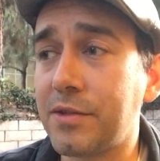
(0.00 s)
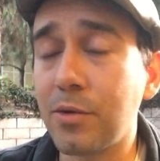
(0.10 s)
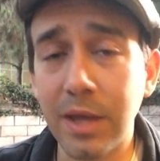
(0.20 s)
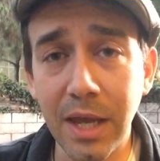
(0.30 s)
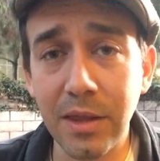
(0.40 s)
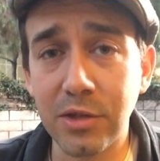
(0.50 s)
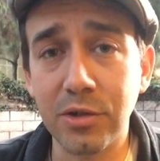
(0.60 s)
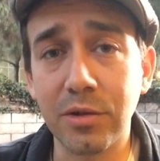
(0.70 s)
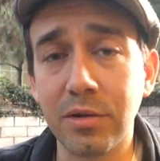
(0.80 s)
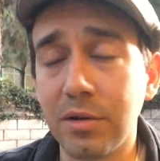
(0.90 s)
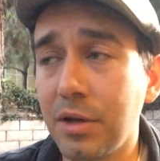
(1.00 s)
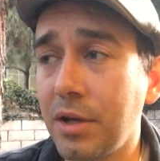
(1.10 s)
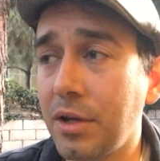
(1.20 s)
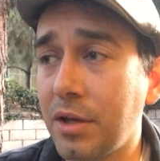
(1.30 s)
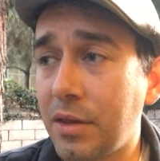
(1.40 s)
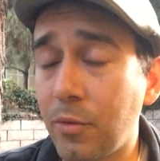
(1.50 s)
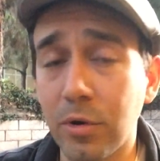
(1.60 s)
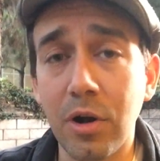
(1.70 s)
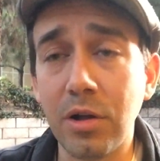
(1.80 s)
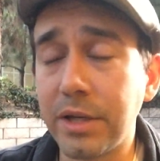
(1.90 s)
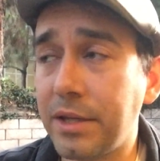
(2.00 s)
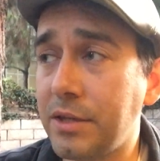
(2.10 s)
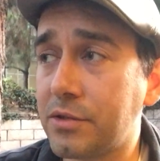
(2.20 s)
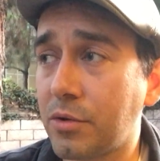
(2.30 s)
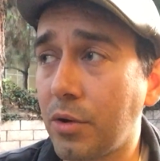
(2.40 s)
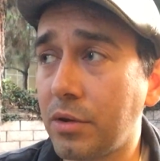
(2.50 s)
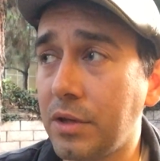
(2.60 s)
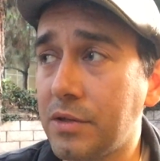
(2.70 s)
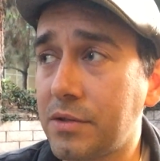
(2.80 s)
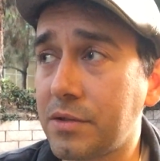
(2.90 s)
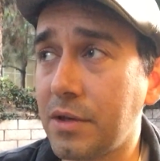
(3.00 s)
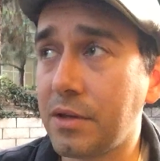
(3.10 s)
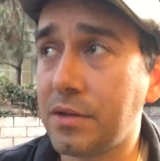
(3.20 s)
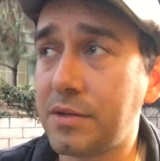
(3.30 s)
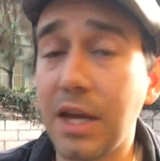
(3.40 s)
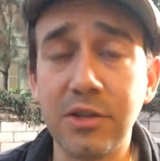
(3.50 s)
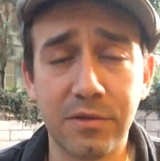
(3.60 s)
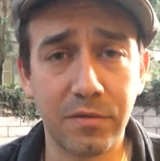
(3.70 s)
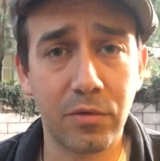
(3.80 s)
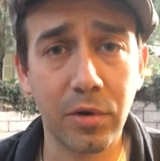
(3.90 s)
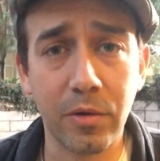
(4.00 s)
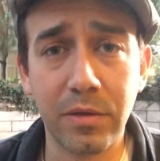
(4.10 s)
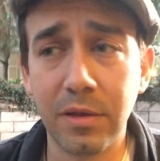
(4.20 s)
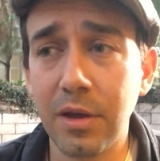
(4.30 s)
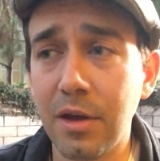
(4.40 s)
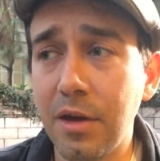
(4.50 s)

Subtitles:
It's okay that we're all in these stages of growth,